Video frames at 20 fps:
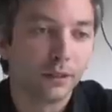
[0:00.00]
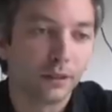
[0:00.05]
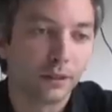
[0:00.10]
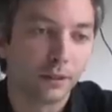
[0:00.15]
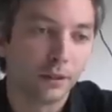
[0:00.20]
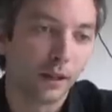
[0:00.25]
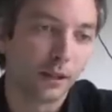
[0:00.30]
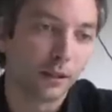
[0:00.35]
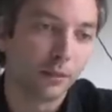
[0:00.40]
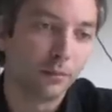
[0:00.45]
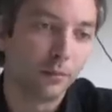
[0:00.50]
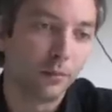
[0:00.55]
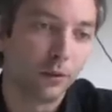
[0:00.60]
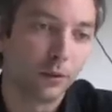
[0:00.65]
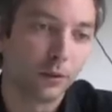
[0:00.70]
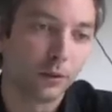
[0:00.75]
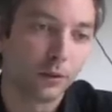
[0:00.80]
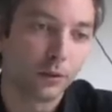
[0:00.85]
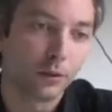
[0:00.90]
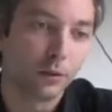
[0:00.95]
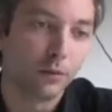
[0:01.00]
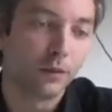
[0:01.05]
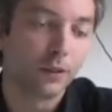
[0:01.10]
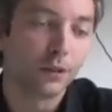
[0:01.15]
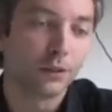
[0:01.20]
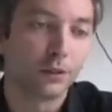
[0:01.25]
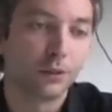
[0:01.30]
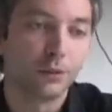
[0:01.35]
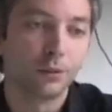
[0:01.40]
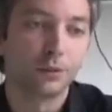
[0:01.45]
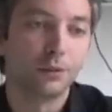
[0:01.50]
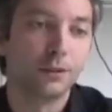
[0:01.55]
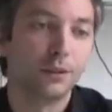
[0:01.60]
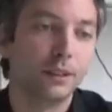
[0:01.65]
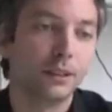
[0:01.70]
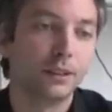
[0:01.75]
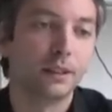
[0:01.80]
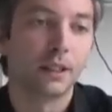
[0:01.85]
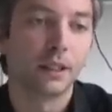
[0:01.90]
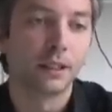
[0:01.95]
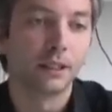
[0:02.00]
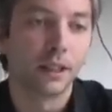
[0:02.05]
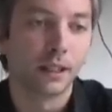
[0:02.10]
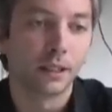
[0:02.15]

a more conventional design,